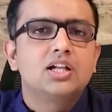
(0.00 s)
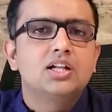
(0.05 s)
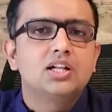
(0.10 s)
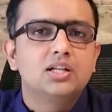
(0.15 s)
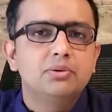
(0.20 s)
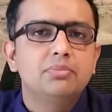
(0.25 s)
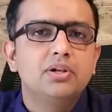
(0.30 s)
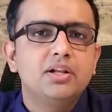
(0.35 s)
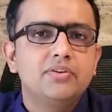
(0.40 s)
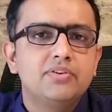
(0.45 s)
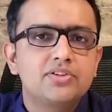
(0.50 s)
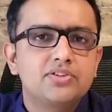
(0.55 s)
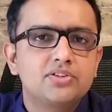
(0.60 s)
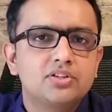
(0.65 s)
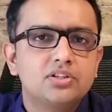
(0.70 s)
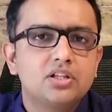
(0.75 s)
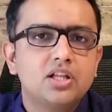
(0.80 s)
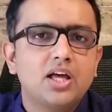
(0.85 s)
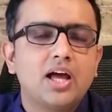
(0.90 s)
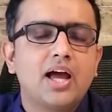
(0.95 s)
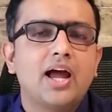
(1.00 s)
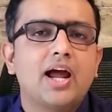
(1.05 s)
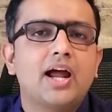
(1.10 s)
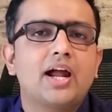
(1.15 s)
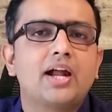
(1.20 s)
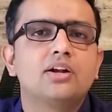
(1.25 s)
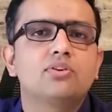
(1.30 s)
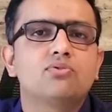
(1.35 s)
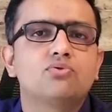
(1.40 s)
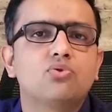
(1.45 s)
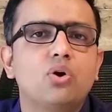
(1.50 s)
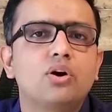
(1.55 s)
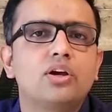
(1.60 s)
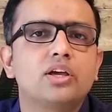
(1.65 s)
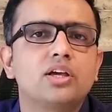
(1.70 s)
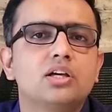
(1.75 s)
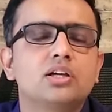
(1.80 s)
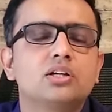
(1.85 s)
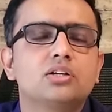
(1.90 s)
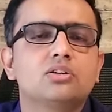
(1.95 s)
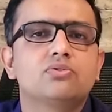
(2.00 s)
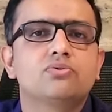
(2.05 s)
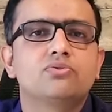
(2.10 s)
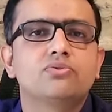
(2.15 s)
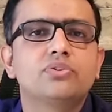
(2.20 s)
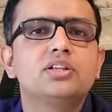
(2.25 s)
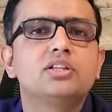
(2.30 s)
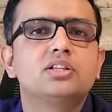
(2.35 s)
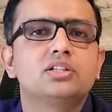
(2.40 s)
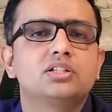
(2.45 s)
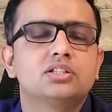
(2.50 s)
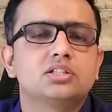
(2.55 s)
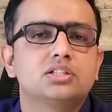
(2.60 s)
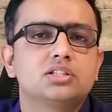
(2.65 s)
limb elevation and walking with